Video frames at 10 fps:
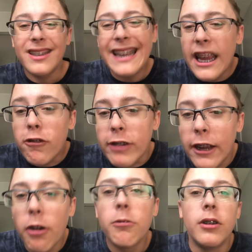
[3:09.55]
Kia
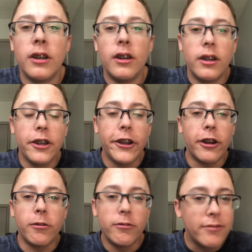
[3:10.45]
Rio, you
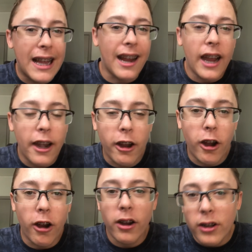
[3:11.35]
know, that kind of
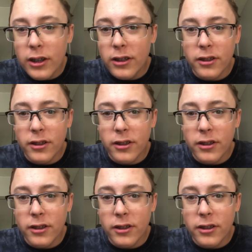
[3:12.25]
car.